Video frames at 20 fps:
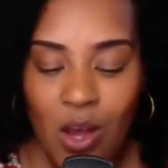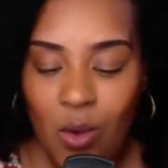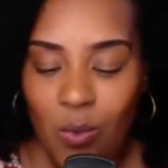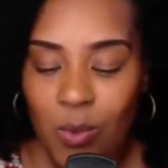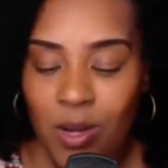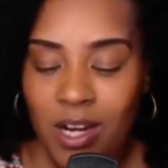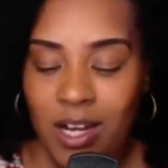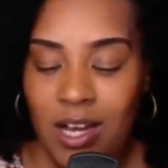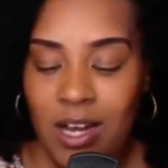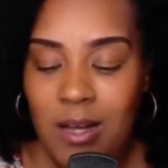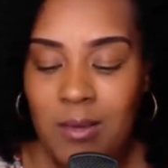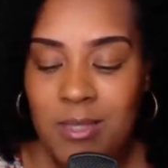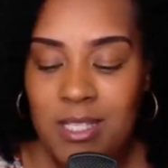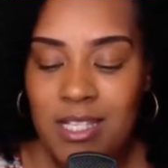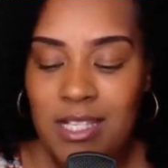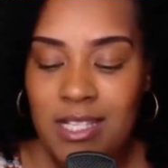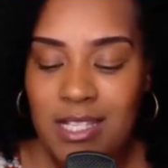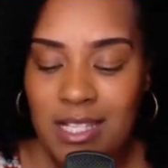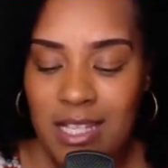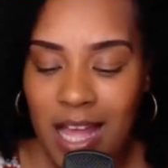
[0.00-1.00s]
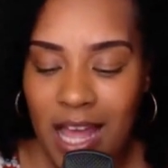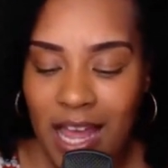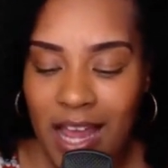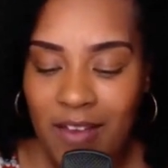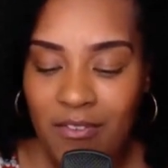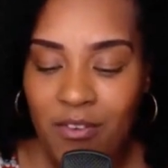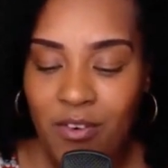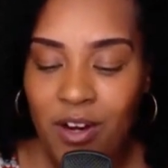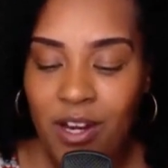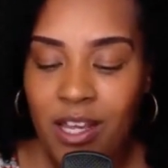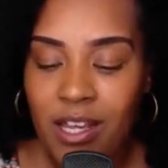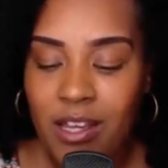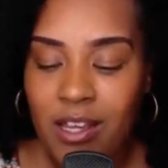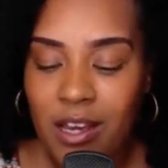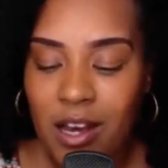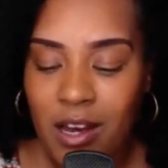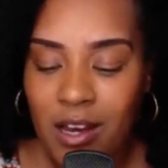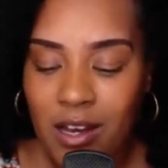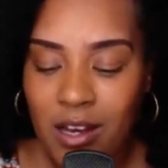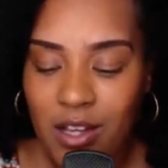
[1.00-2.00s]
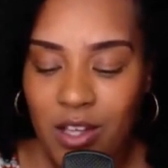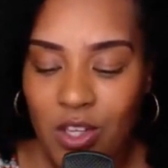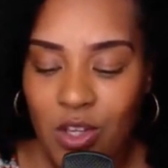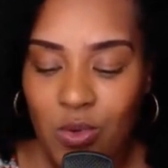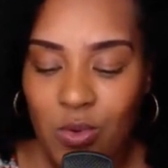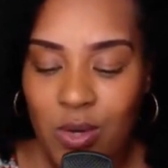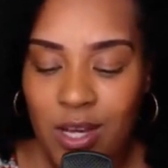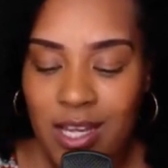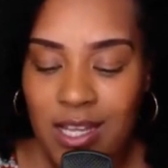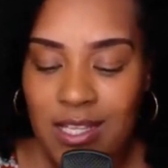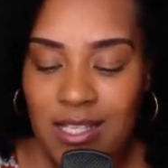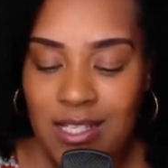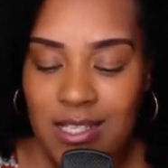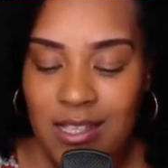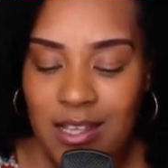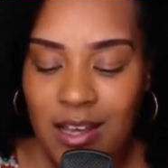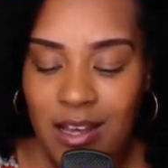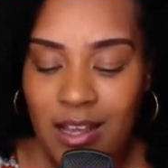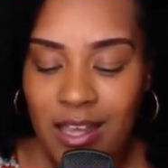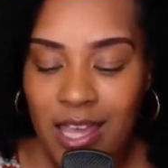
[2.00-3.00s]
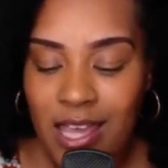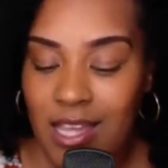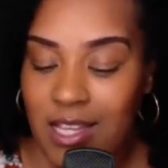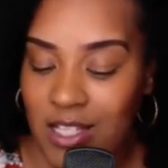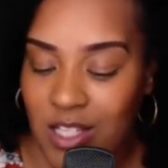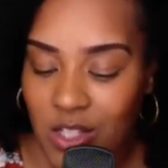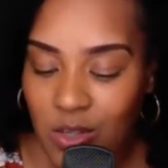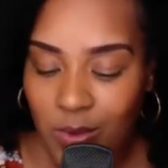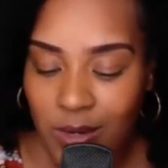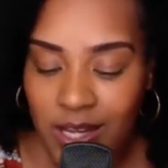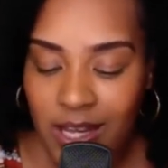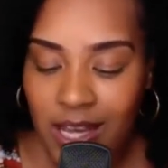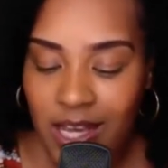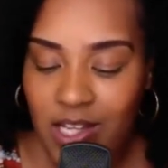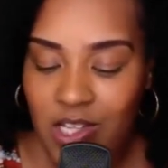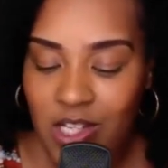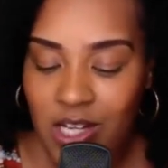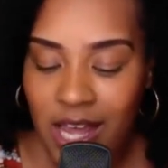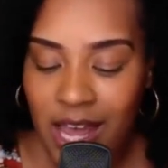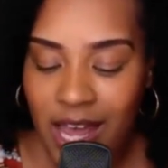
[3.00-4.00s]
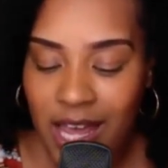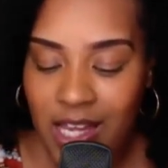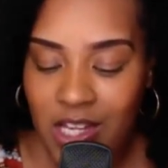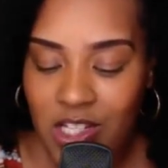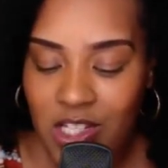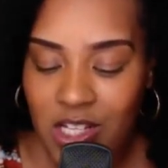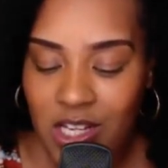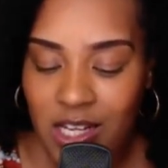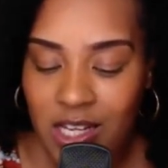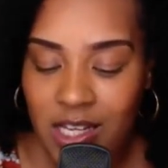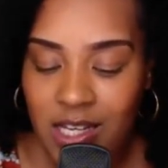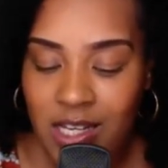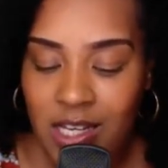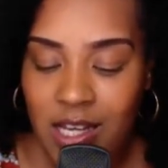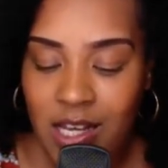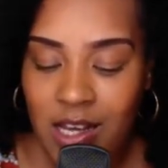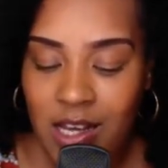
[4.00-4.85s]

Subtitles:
when it comes to slavery, U.S. history education,